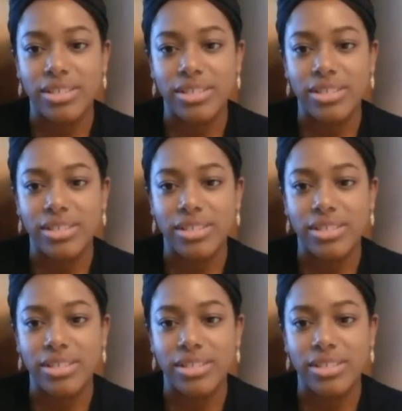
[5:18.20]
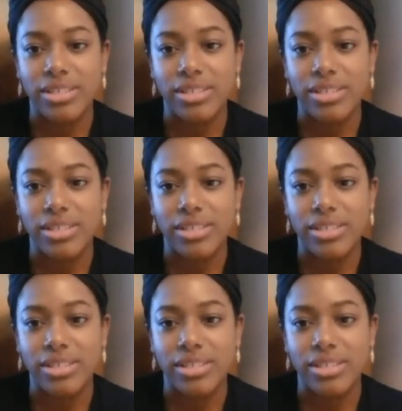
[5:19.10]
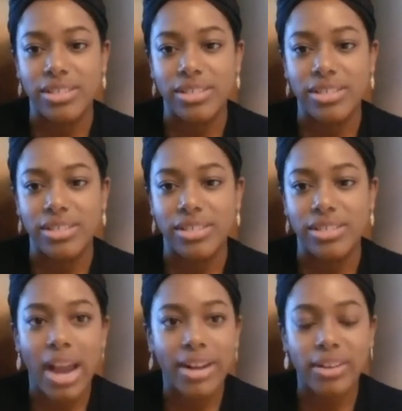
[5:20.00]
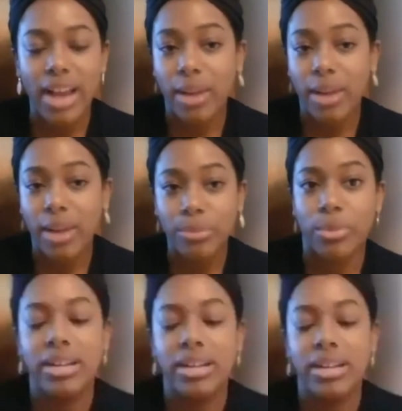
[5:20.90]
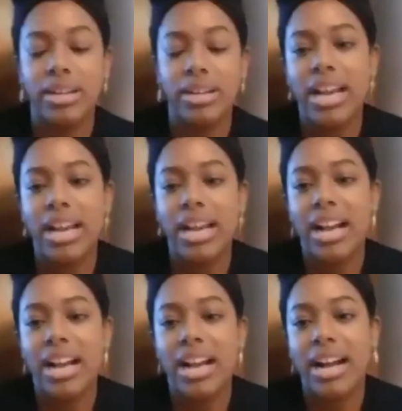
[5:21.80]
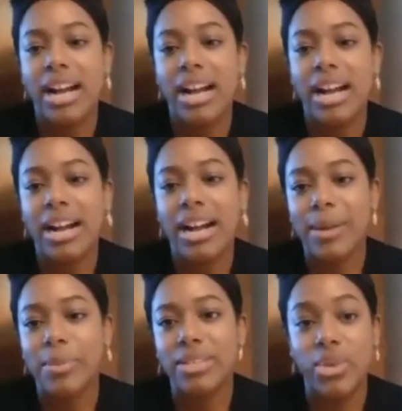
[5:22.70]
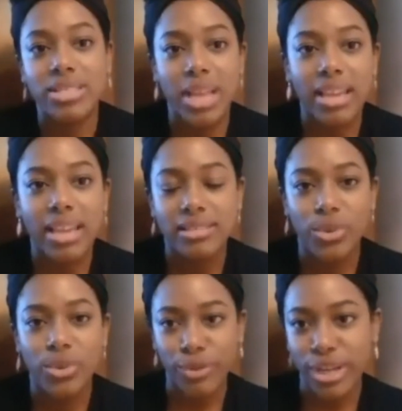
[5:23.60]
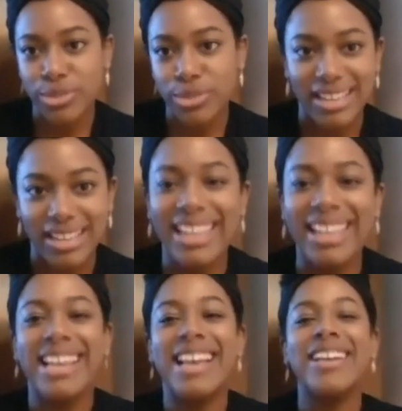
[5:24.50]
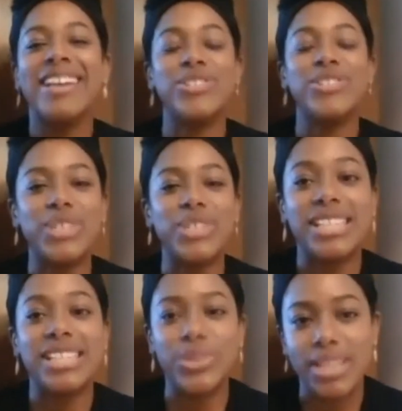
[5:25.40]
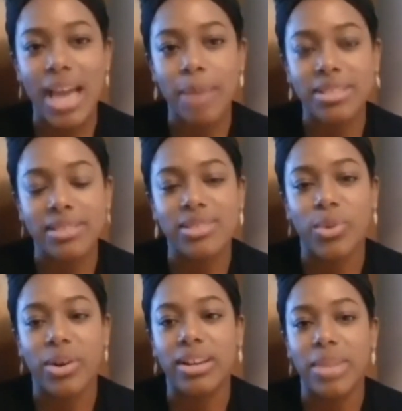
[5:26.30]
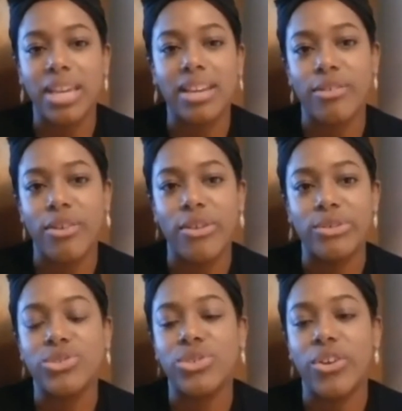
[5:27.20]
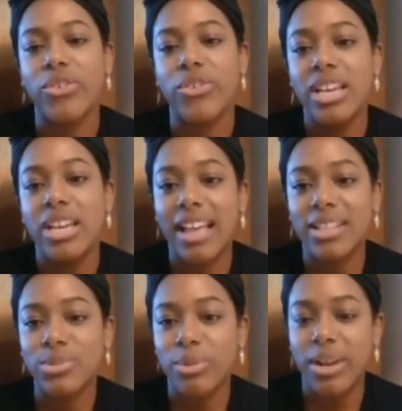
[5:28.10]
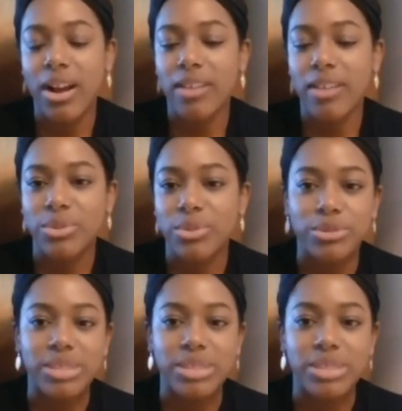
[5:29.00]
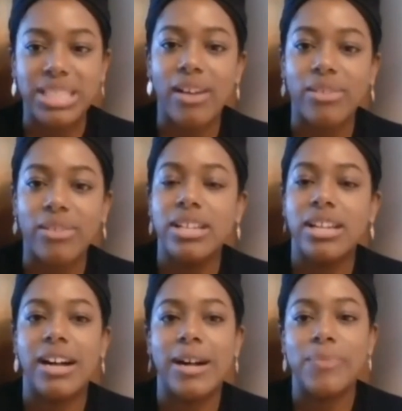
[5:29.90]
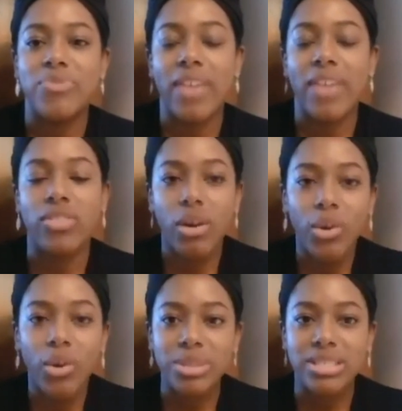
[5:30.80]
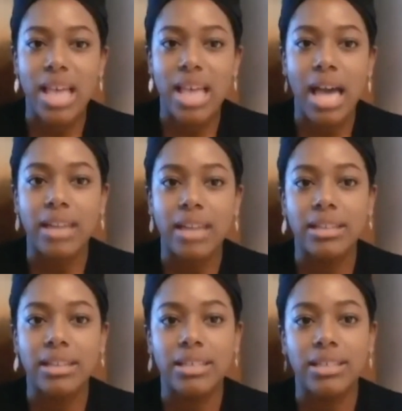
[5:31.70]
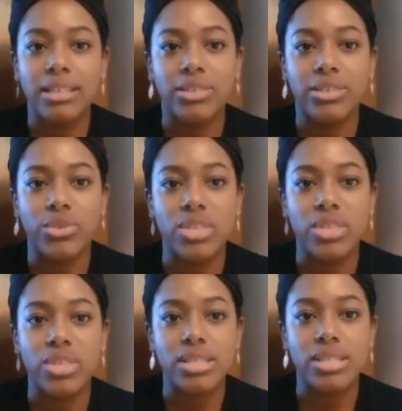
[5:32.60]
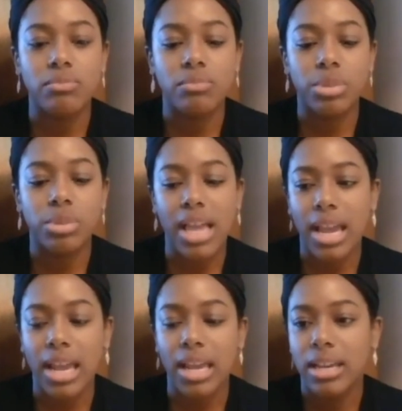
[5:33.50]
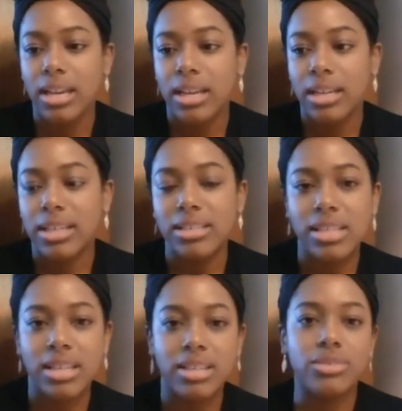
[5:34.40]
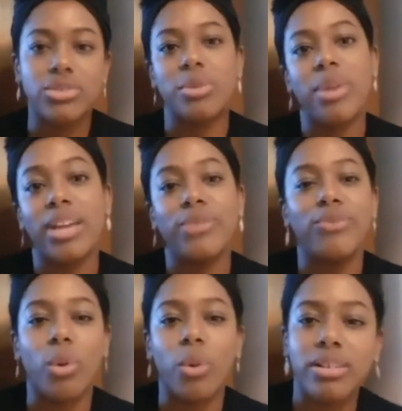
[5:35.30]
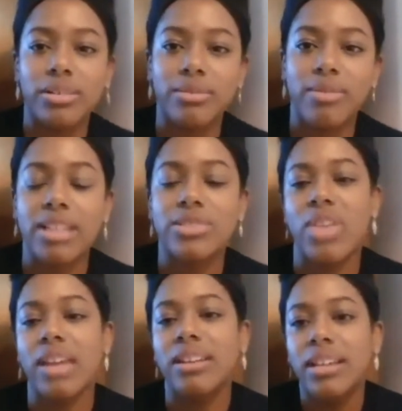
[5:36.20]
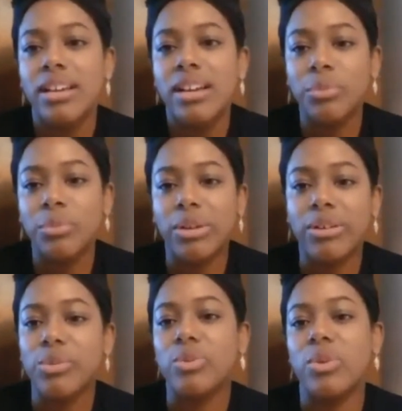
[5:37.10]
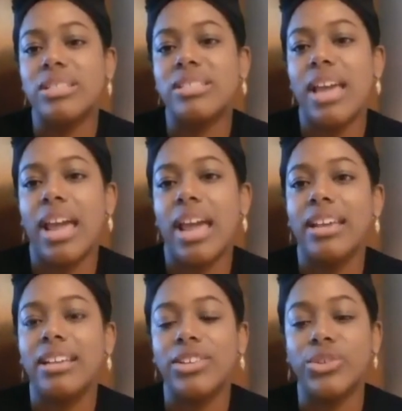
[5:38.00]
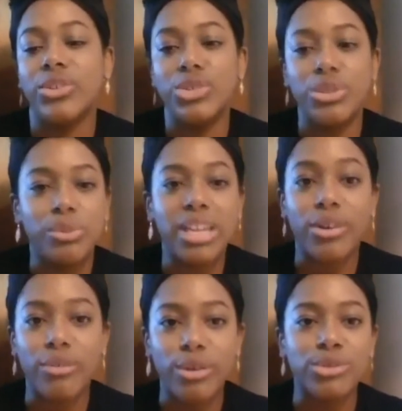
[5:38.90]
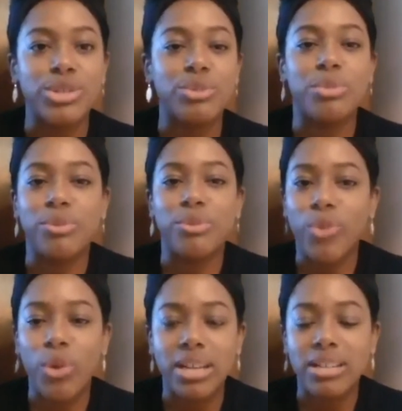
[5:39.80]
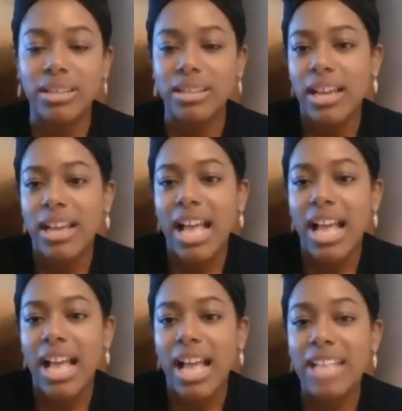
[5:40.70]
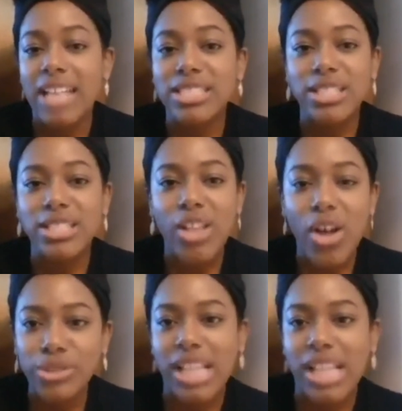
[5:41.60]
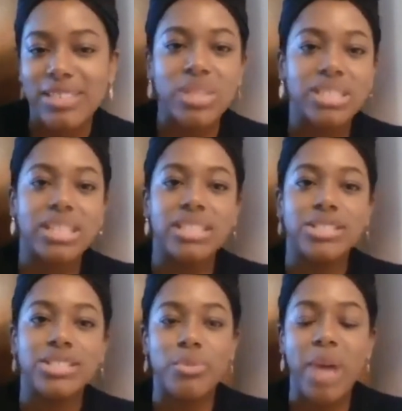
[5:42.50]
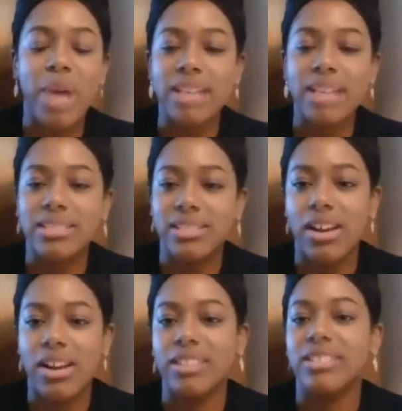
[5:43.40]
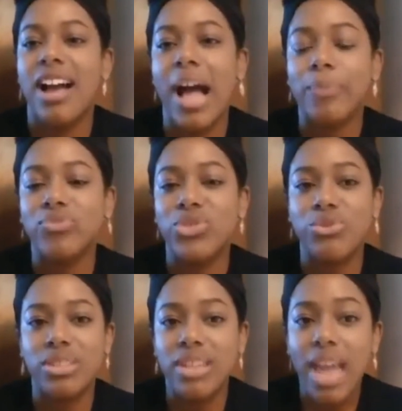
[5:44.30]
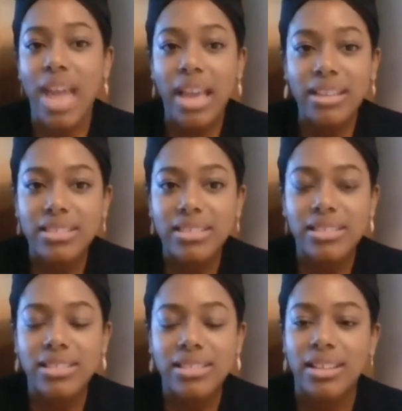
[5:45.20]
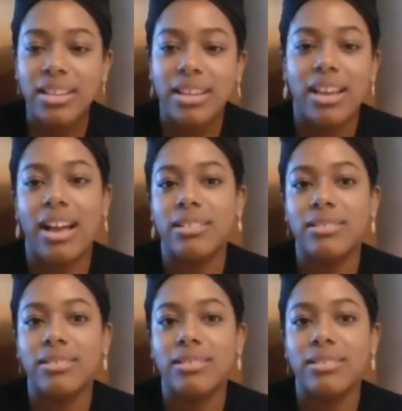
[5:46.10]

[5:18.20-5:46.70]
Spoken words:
And she's a wonderful writer and performer. And so it seemed like the perfect person to continue adapting this work and make it her own. So that's where we are, and that's what we're doing now. And the hope is that, this play continues to be paid forward right? So that Amira will one day, she will make it her own, she will perform it as long as she likes, and then one day she will pass it on to the next